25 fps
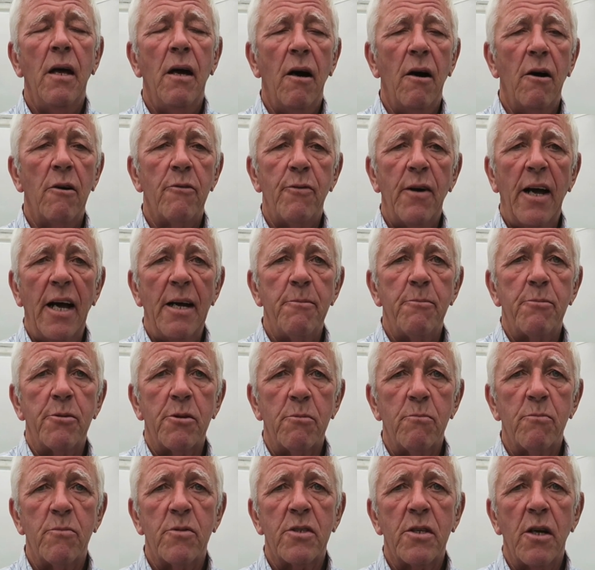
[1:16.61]
of
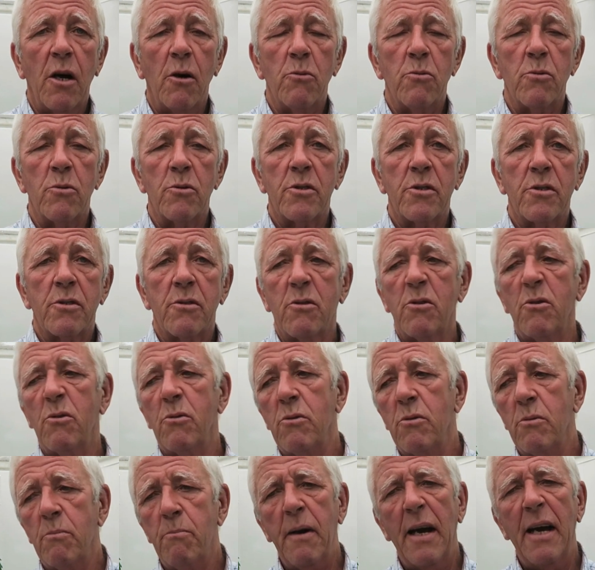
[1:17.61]
epsom salts
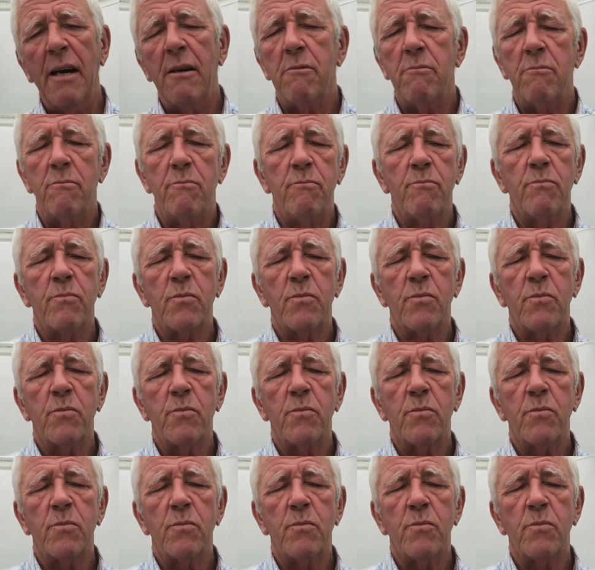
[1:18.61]
to about